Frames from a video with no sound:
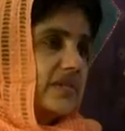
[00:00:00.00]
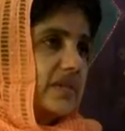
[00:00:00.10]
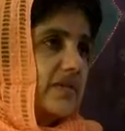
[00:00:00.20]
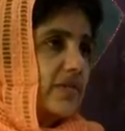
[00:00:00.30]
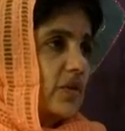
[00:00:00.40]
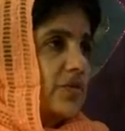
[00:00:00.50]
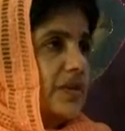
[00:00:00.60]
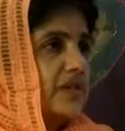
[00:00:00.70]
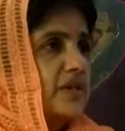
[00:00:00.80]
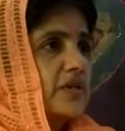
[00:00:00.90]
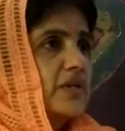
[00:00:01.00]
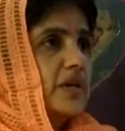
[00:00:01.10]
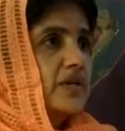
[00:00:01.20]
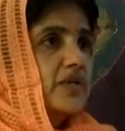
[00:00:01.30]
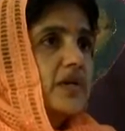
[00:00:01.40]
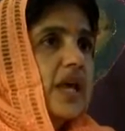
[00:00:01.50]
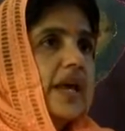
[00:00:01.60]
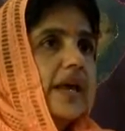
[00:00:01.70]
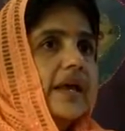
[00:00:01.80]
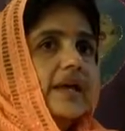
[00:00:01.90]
If the Upanishad were to say,